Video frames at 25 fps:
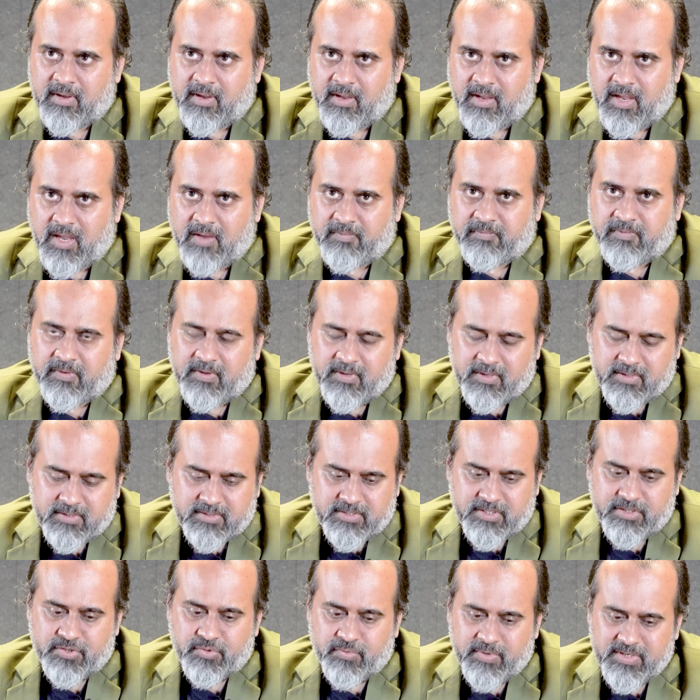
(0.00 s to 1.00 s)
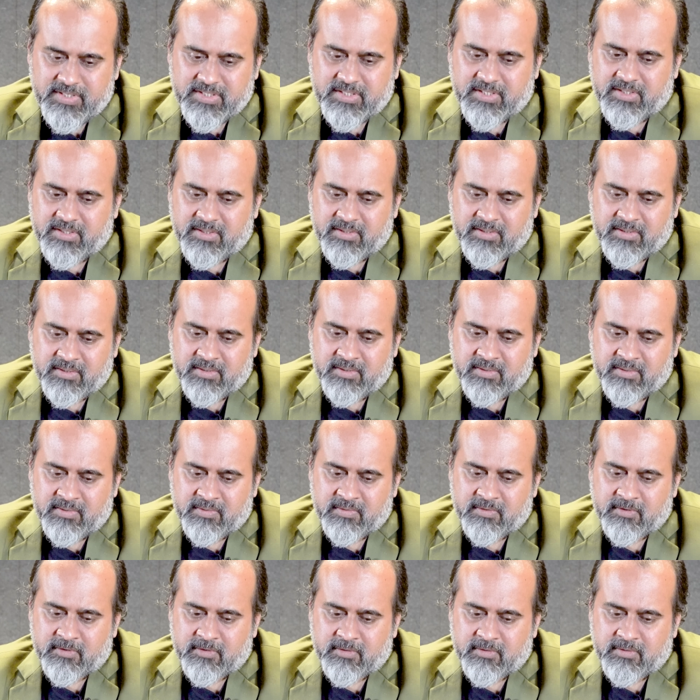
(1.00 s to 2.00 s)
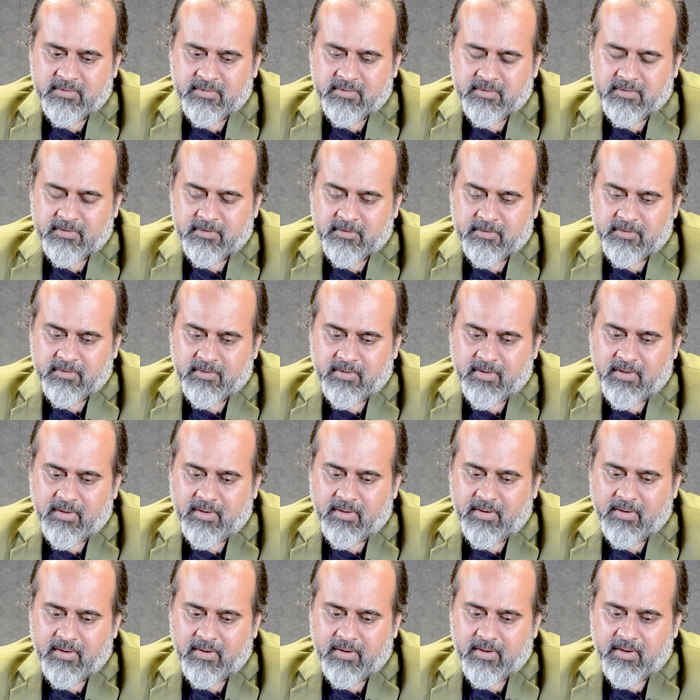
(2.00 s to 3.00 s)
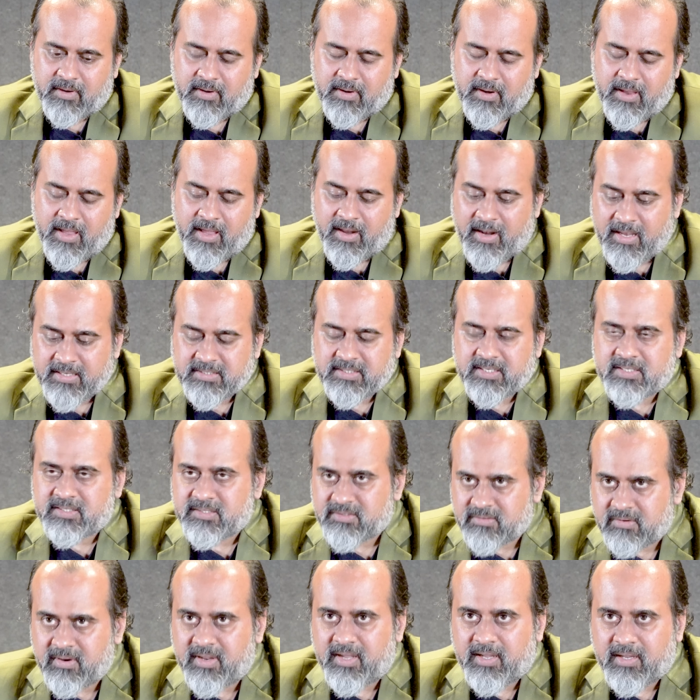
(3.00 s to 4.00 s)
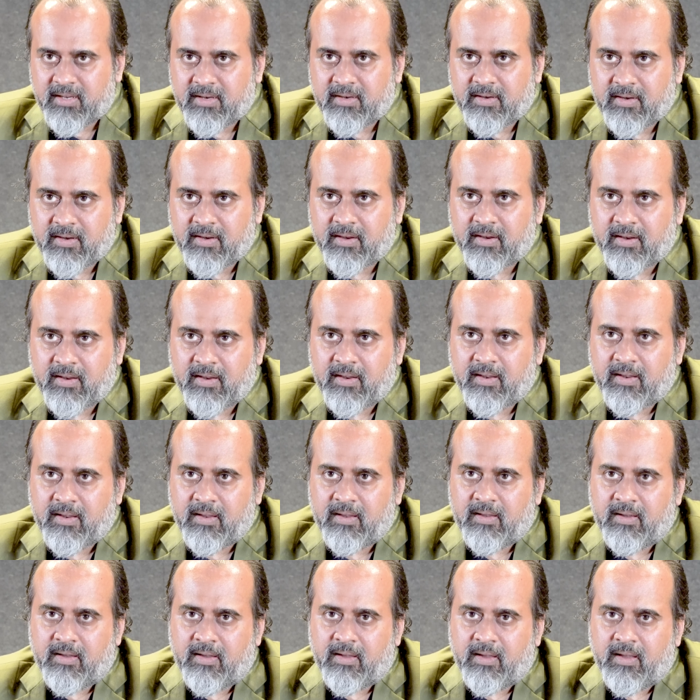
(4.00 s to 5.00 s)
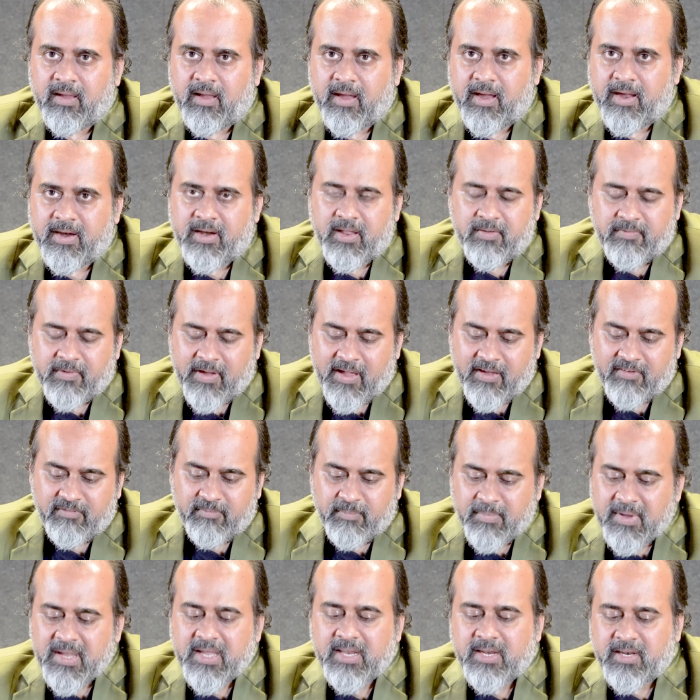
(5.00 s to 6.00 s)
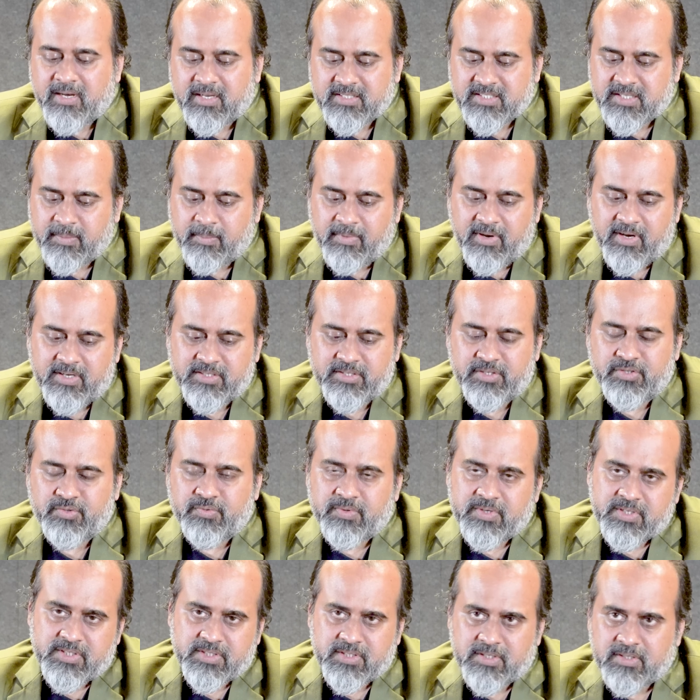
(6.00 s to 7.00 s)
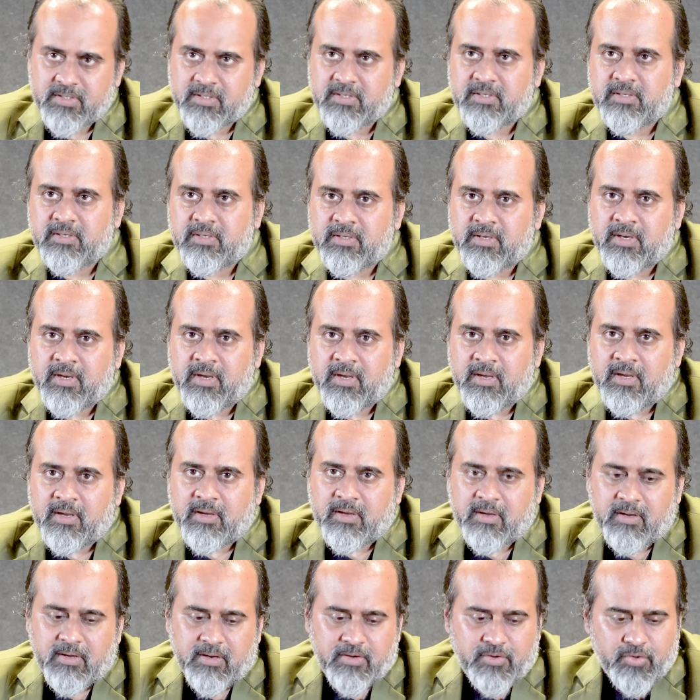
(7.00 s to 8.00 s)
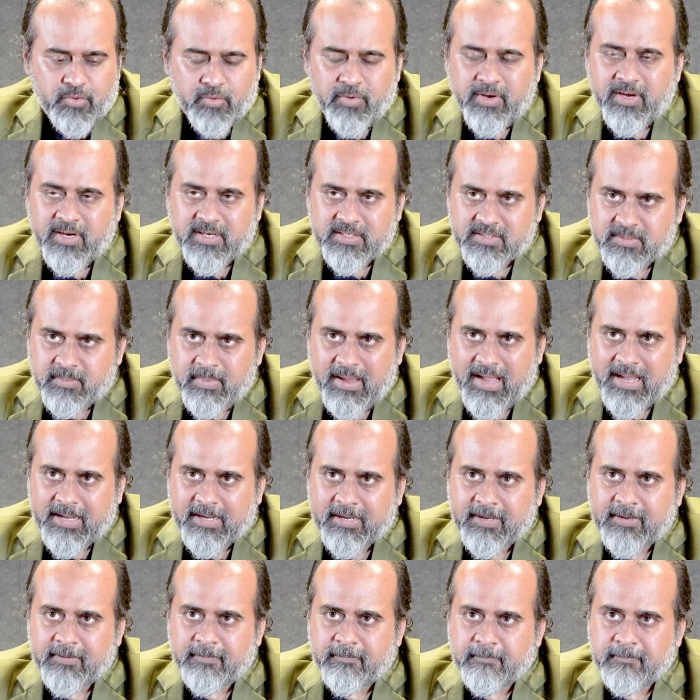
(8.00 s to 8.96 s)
If a situation arises today, and if I have been in a similar situation uh, two years back,